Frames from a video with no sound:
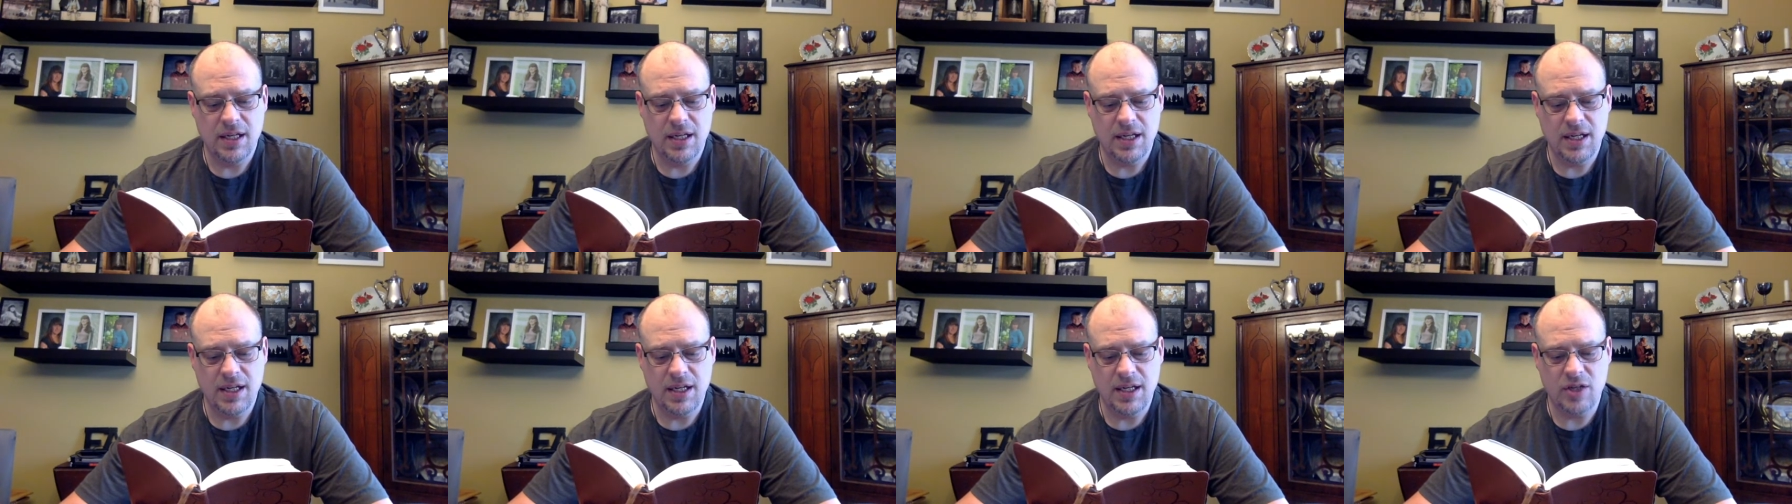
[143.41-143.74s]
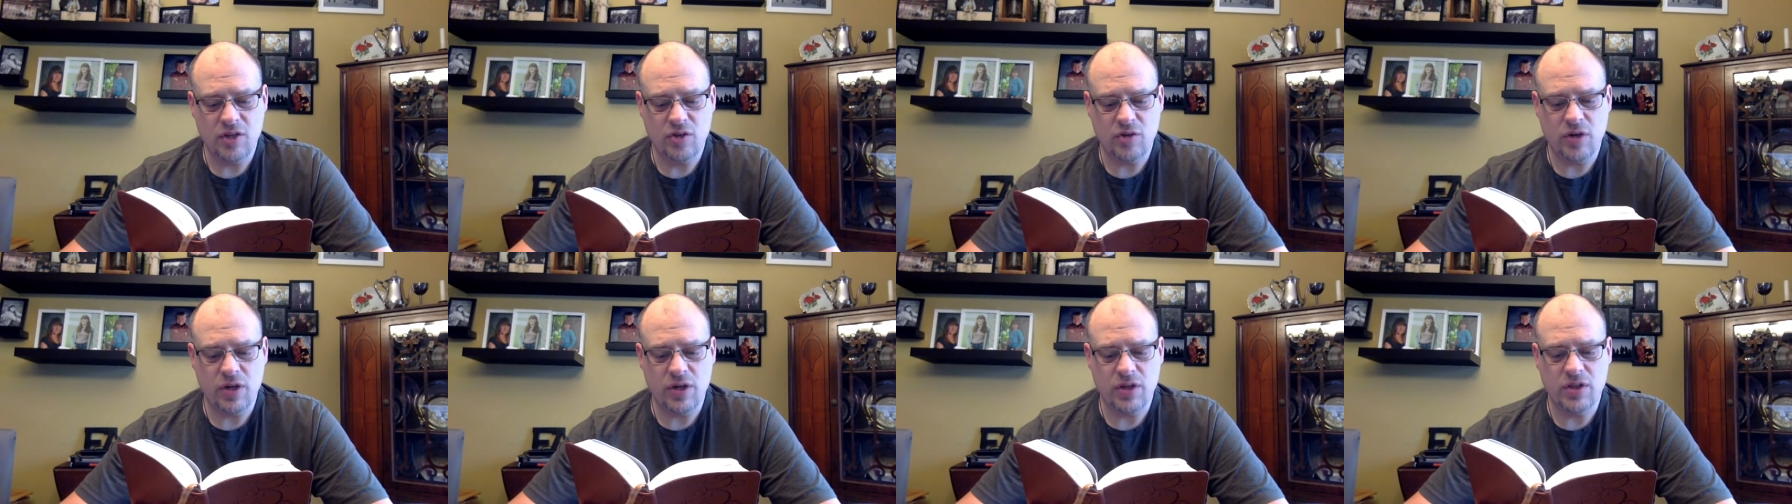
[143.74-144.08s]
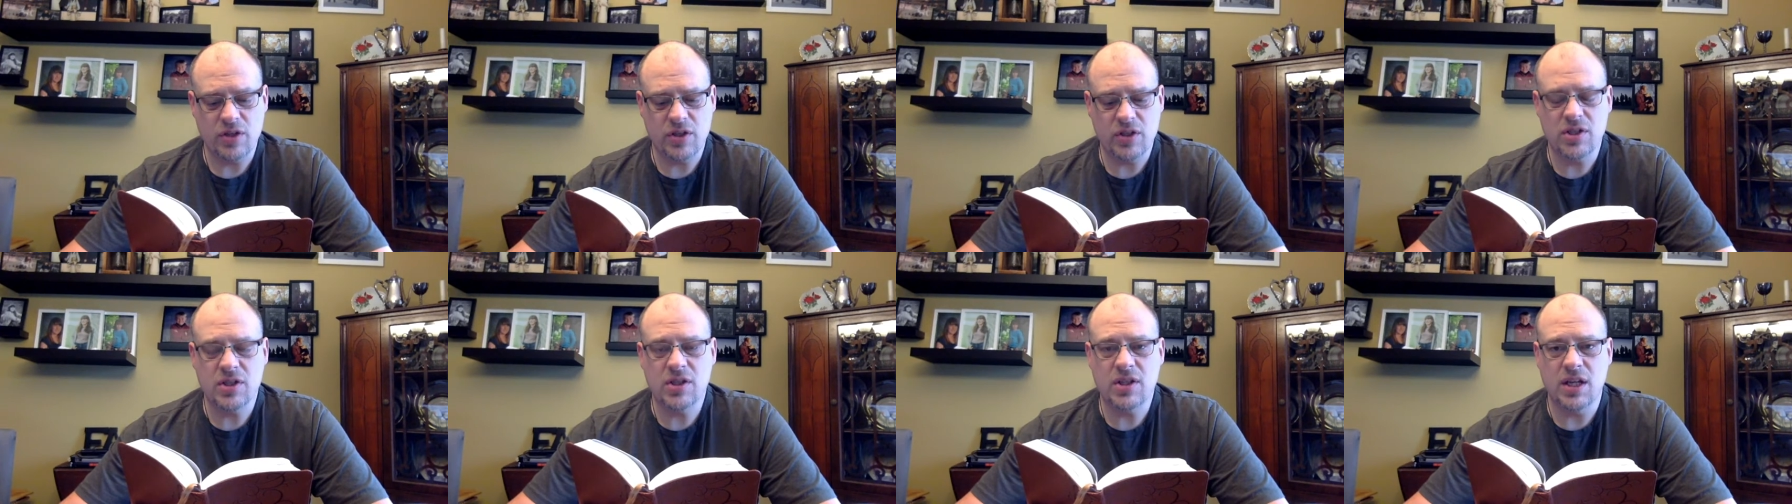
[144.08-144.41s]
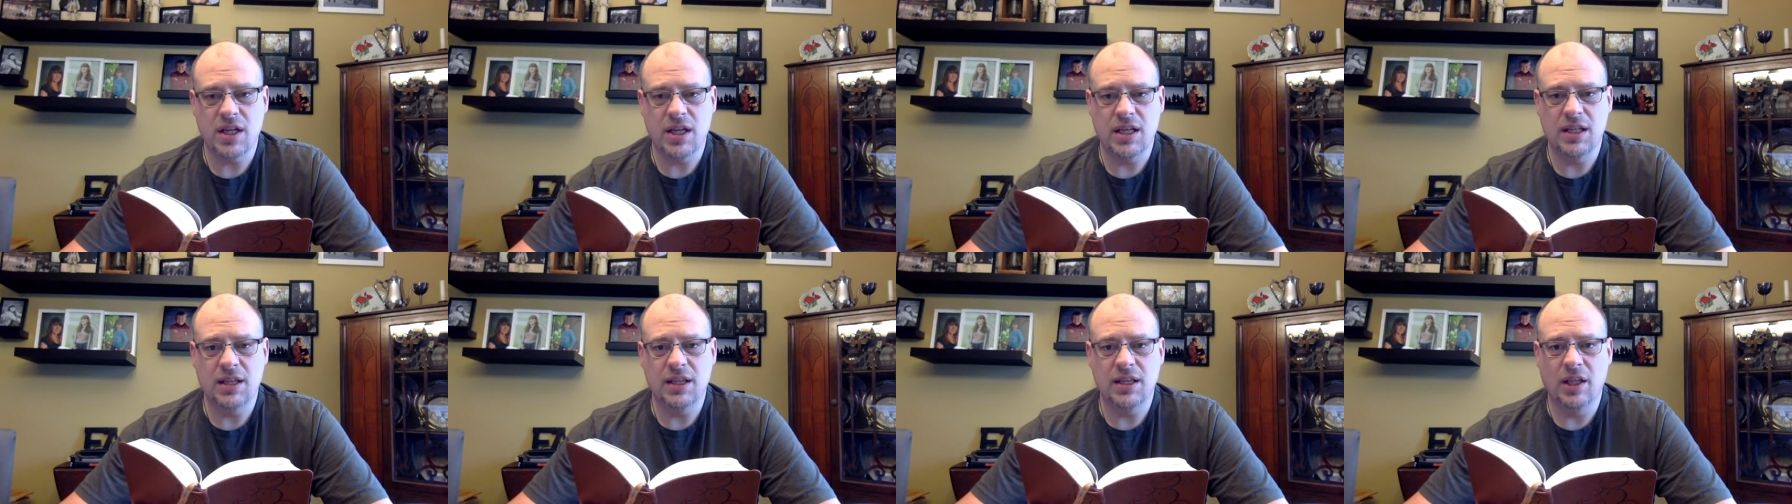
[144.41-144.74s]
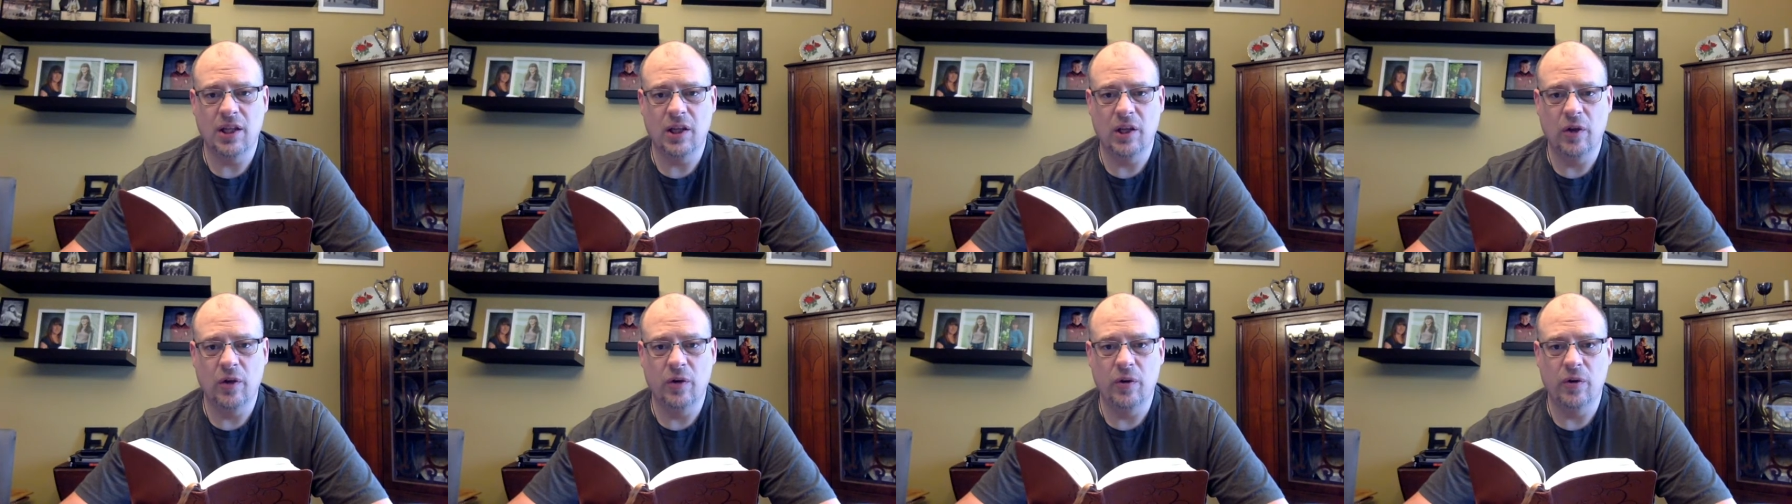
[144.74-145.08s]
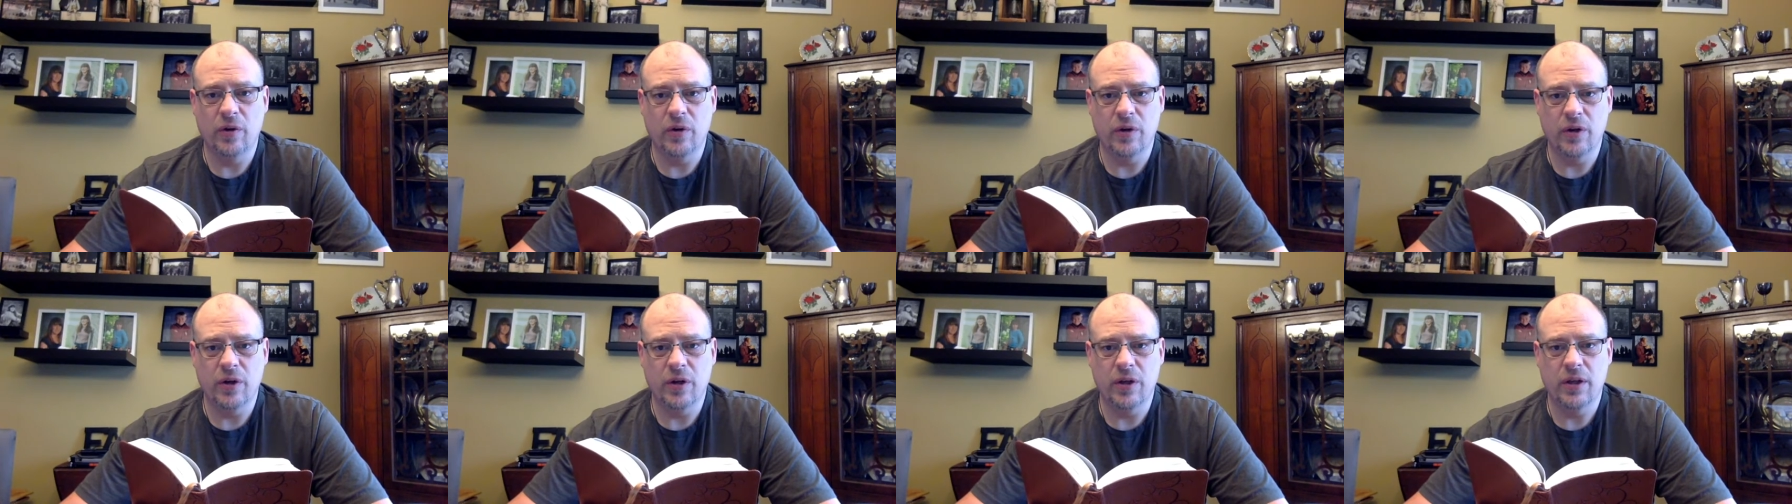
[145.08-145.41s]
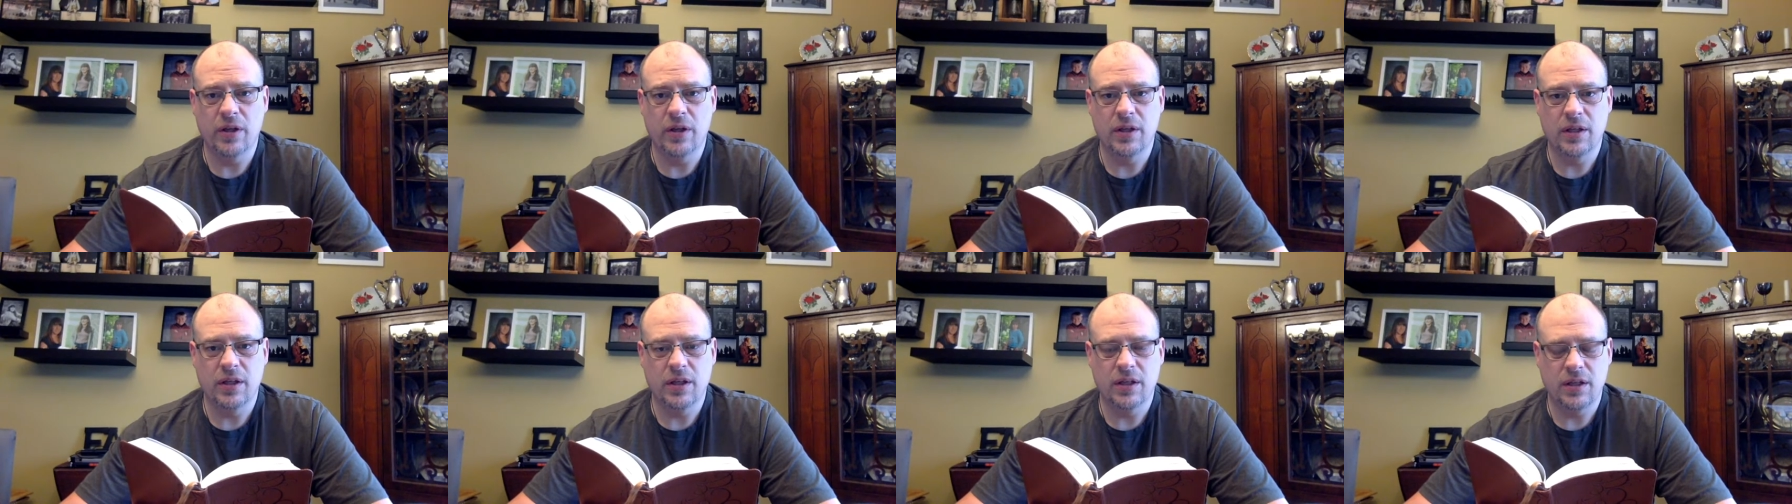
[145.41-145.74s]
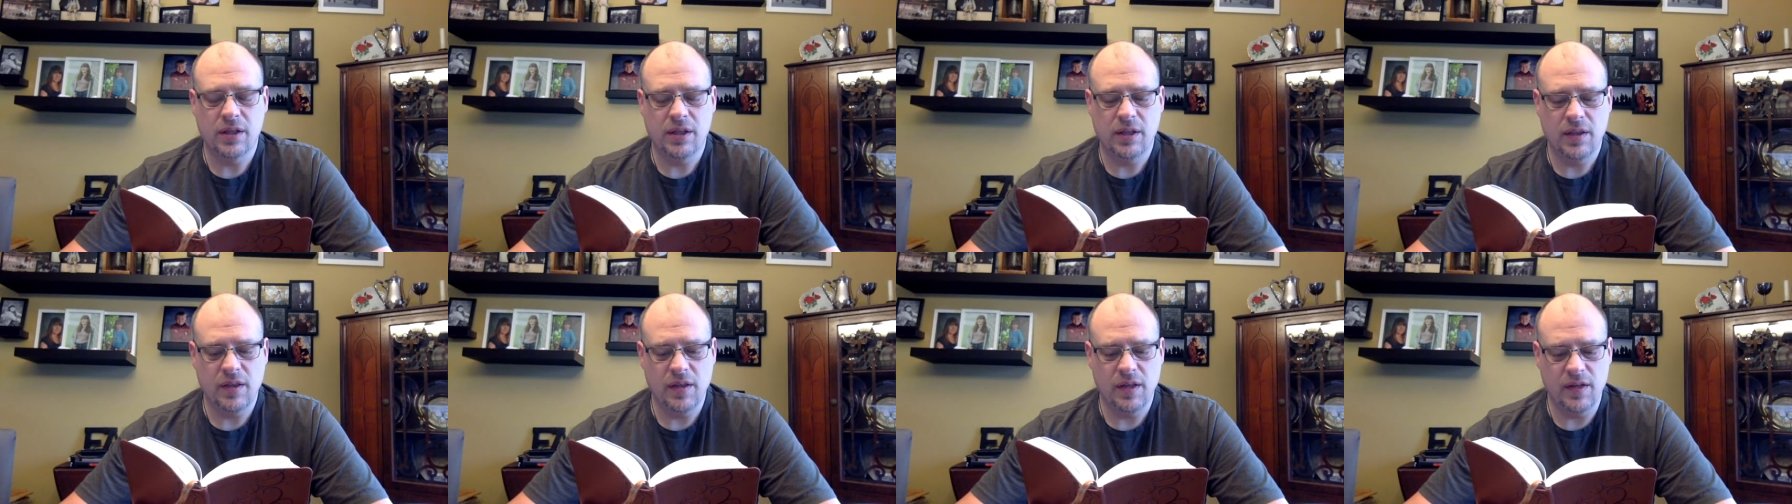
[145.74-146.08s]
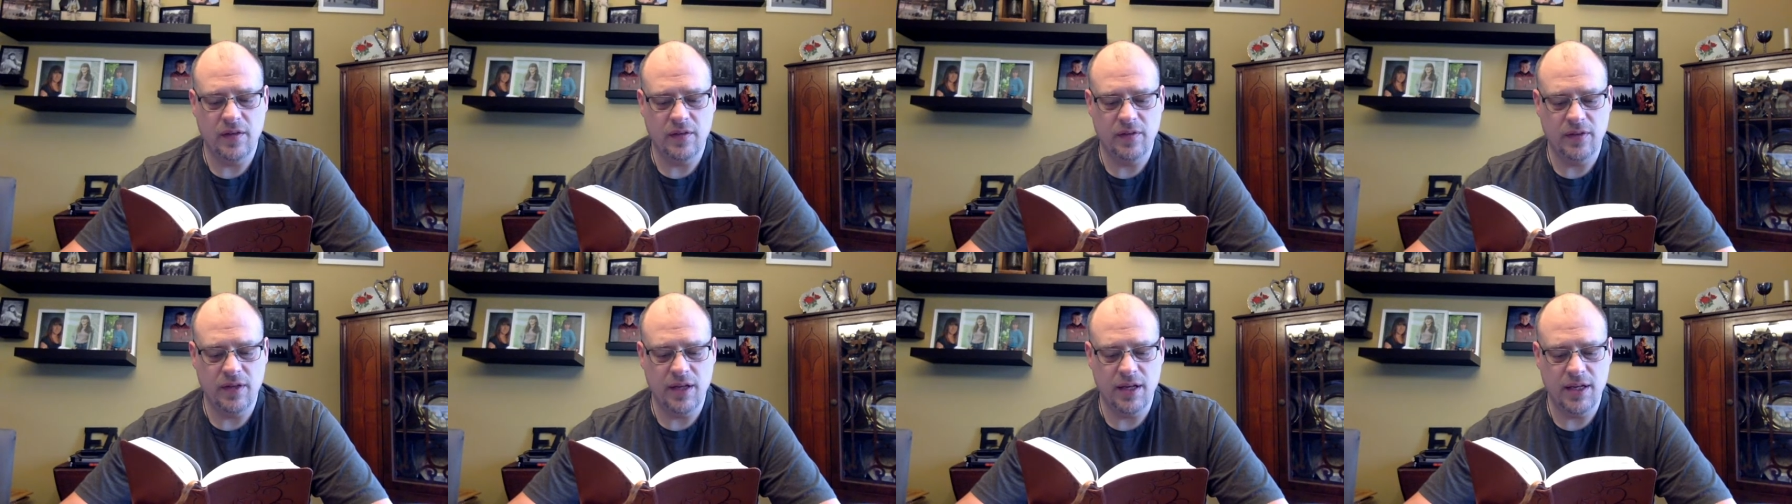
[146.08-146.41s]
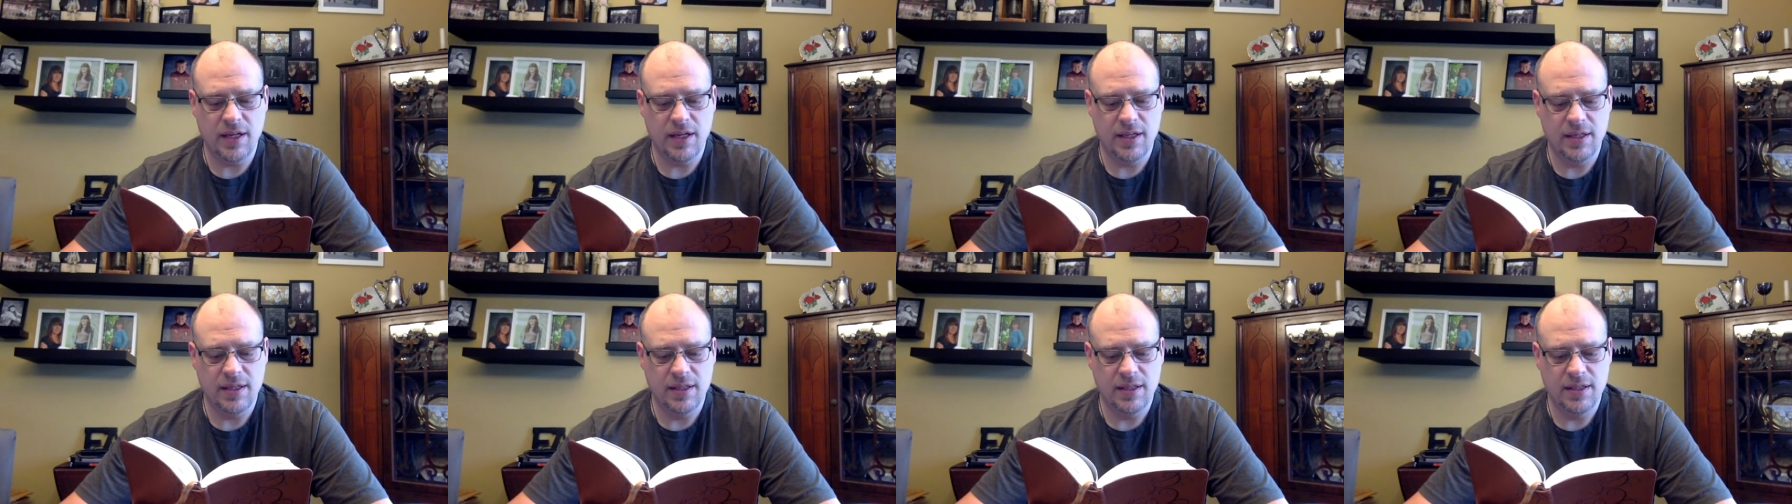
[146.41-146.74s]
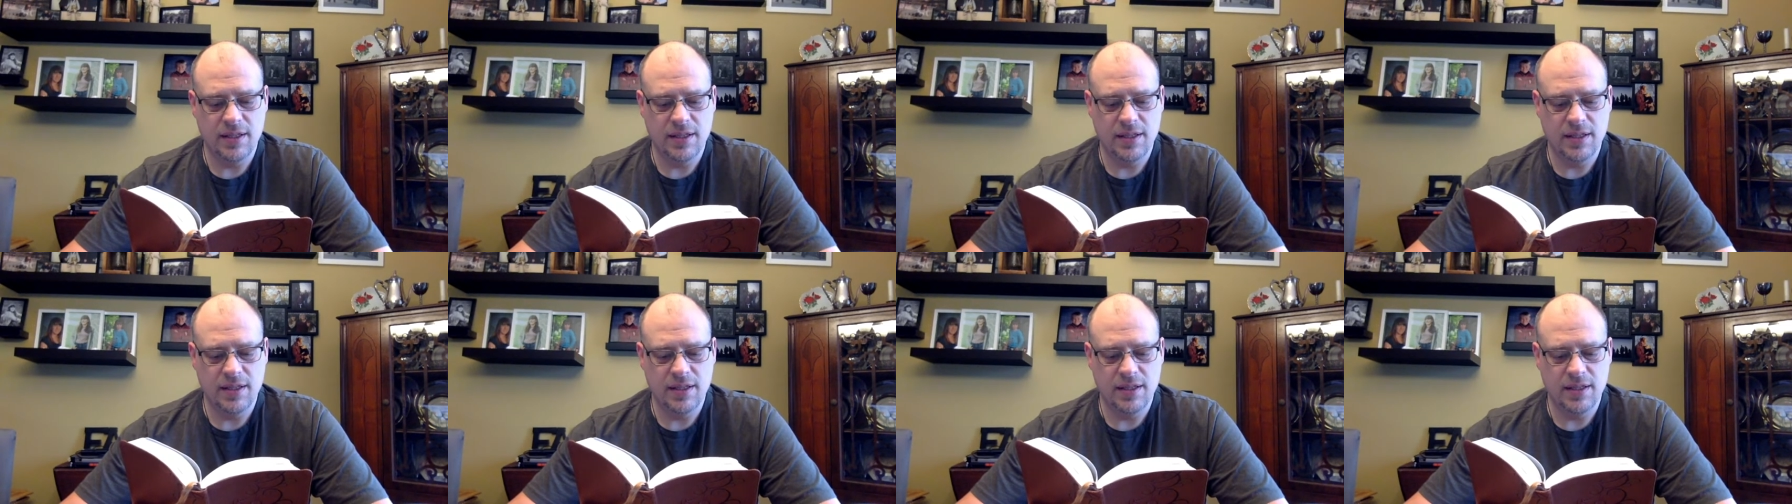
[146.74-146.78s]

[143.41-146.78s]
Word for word: He trusts in the Lord, they say.